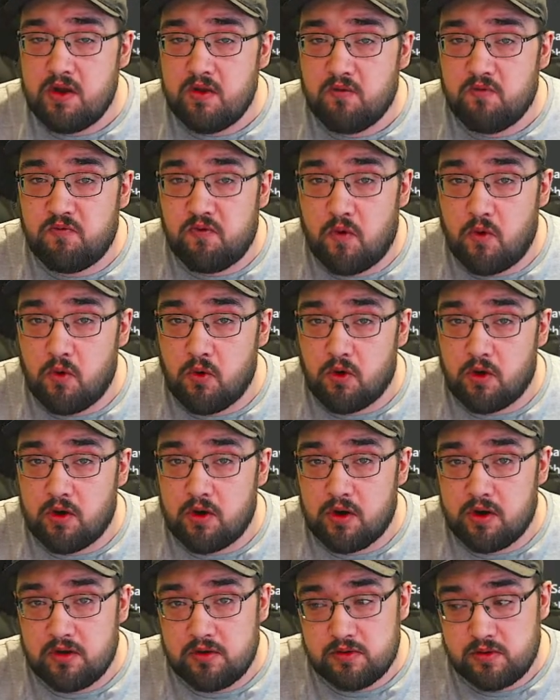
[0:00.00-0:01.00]
for
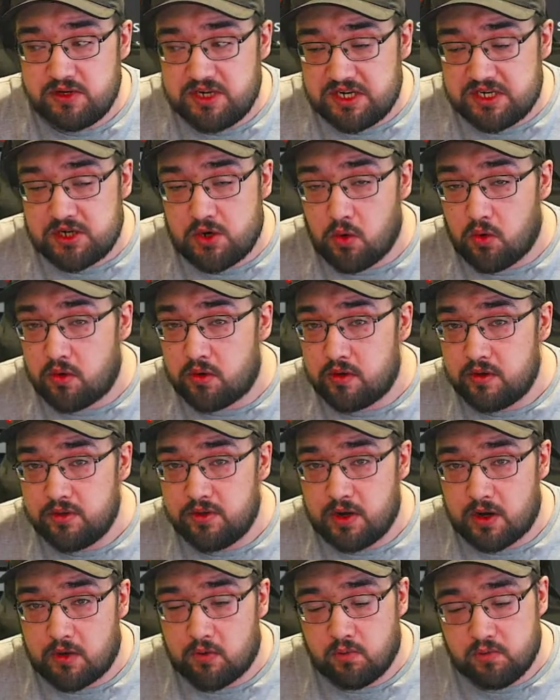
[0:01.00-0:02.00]
Discord.
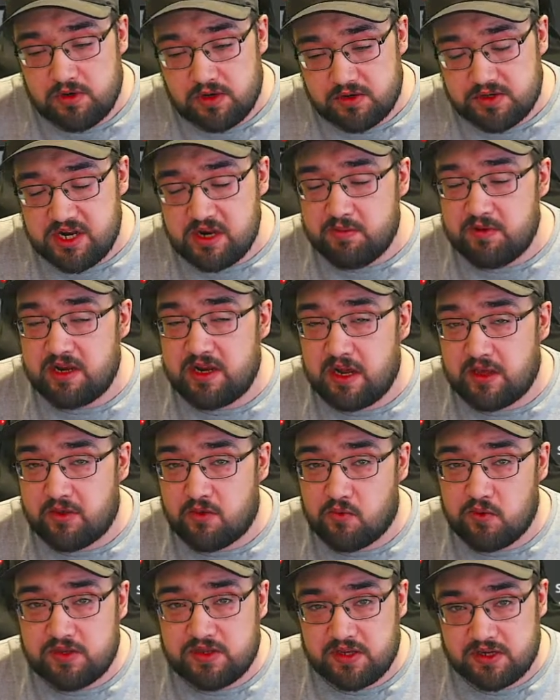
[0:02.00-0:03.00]
They're teaming together
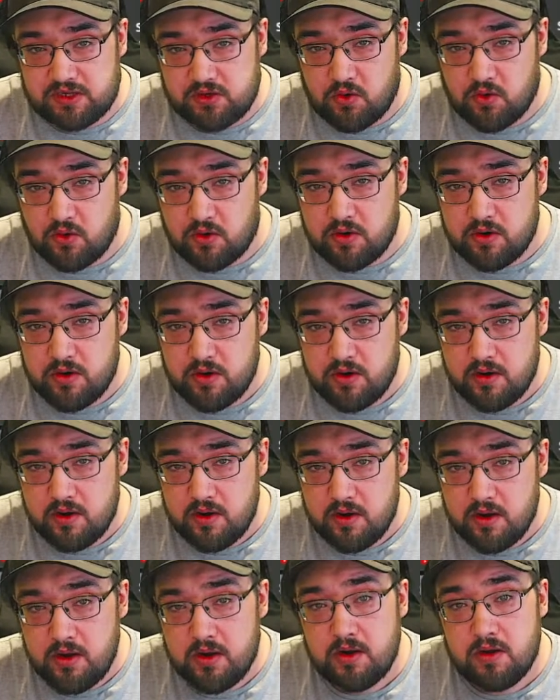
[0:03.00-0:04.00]
with Discord.
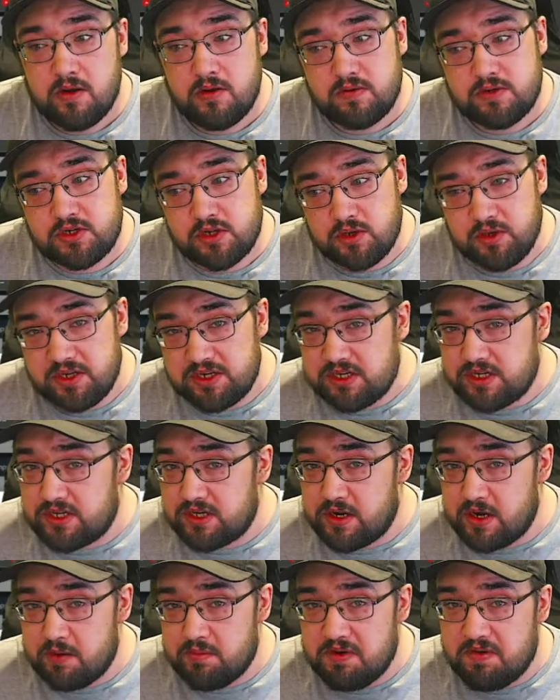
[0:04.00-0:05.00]
So this is
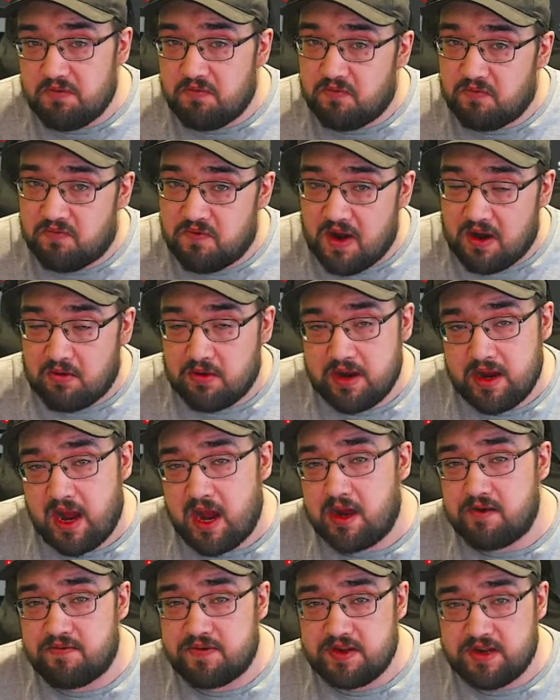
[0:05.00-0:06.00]
going to be very
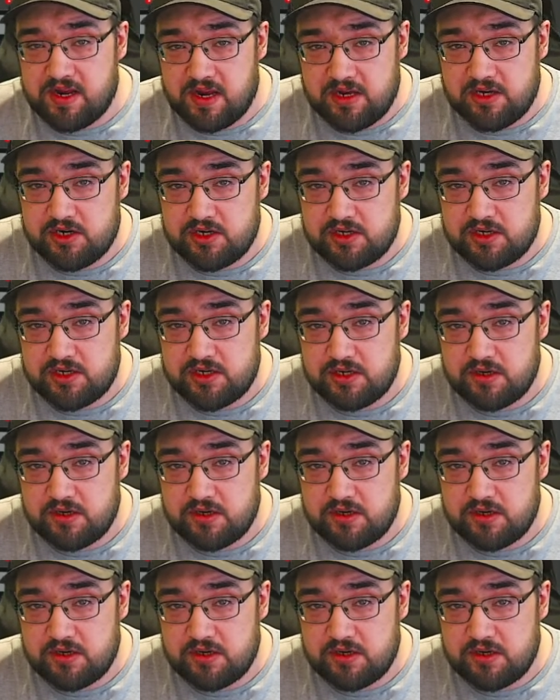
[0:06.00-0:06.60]
advantageous